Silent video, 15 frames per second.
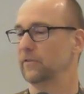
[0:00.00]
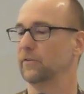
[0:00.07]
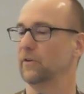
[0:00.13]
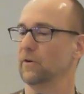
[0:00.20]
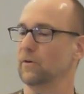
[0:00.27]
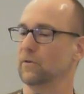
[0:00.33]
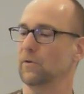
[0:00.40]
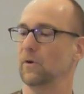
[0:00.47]

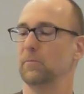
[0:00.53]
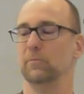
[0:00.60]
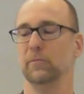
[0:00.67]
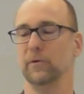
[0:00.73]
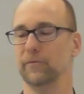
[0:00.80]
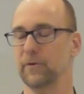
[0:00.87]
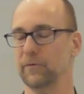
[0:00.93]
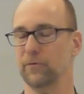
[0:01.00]
So
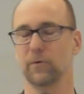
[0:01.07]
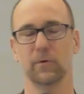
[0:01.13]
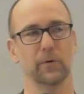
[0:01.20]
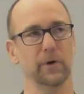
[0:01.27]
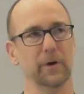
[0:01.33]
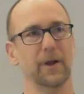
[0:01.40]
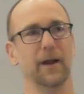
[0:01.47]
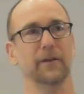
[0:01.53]
moving
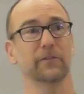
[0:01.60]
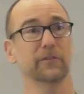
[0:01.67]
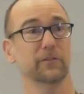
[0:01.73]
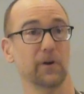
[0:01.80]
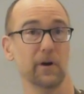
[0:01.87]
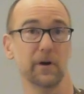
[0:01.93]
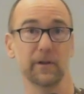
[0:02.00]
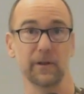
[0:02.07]
forward, I
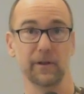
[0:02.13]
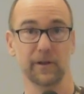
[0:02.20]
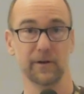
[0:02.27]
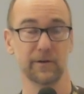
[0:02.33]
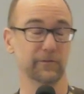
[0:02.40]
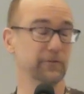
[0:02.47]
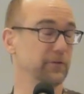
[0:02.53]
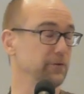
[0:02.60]

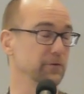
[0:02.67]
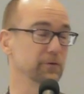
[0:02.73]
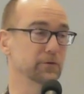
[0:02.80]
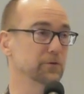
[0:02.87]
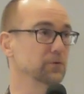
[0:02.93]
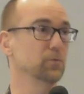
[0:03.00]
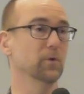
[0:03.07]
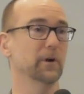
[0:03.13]
started
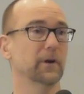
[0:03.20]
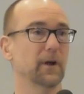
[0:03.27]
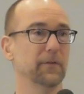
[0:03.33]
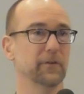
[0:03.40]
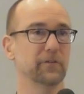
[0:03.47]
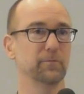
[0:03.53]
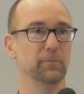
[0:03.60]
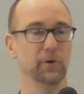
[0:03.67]
to work
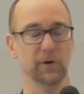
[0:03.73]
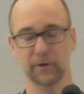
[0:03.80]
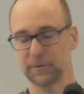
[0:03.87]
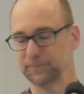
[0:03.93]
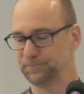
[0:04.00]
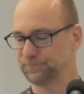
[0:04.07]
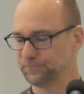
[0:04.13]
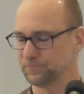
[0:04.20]
on this book
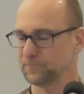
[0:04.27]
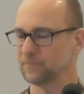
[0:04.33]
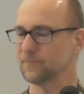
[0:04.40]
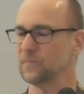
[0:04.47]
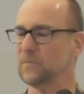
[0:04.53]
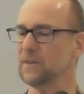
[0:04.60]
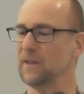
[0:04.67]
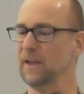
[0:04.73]

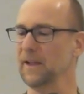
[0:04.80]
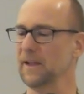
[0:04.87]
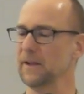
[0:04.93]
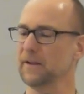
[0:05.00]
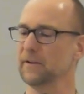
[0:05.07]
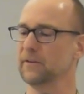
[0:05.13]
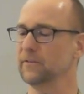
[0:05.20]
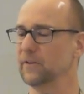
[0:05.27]

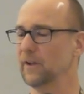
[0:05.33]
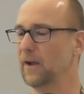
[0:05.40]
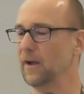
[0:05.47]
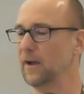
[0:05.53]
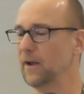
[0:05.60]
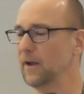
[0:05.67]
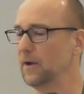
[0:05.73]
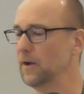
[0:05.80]
and
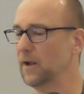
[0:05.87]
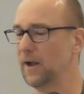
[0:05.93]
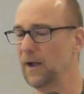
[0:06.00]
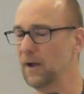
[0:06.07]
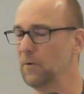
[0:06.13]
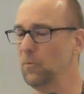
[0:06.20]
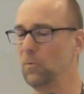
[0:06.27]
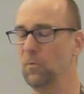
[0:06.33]
uh,
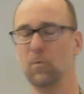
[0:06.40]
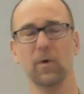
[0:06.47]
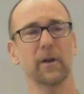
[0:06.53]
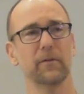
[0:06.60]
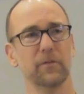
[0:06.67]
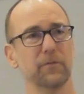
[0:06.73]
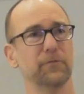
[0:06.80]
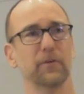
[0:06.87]

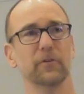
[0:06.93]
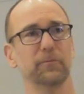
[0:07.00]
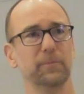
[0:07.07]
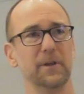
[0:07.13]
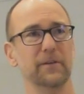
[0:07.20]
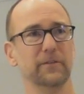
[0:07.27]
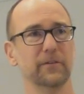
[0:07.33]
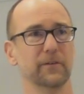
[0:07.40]
one of the
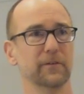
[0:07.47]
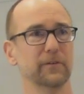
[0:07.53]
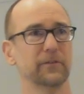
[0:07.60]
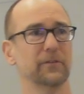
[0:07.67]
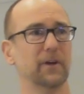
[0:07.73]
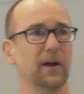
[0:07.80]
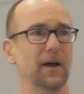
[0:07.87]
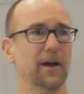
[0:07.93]
first
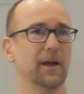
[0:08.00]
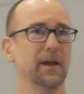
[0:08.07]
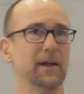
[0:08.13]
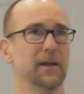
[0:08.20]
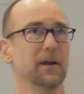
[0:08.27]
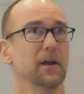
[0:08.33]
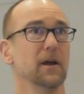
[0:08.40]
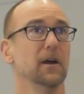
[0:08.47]
pieces
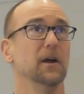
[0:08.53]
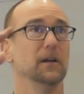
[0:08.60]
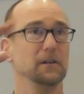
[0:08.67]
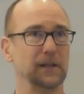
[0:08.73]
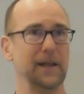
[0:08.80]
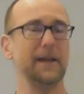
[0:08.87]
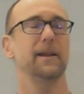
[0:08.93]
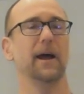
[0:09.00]
I
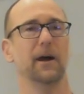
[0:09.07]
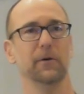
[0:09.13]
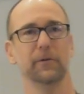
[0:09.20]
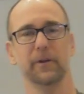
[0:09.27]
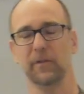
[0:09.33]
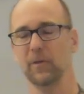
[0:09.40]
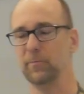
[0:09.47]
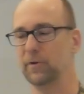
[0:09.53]
laid
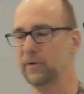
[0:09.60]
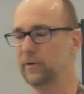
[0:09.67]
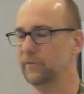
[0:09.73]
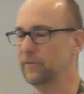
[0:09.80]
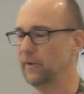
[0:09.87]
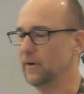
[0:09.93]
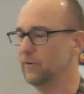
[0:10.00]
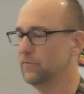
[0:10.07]
out in the book
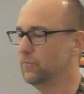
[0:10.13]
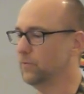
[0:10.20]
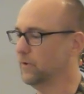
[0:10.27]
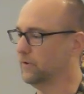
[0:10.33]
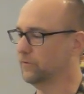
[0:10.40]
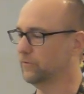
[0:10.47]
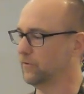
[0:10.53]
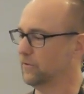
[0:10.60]
itself
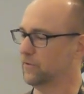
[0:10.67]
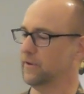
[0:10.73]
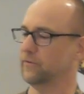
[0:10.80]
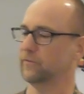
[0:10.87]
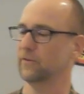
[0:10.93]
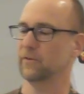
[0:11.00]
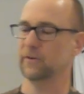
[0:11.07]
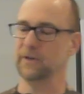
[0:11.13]
was this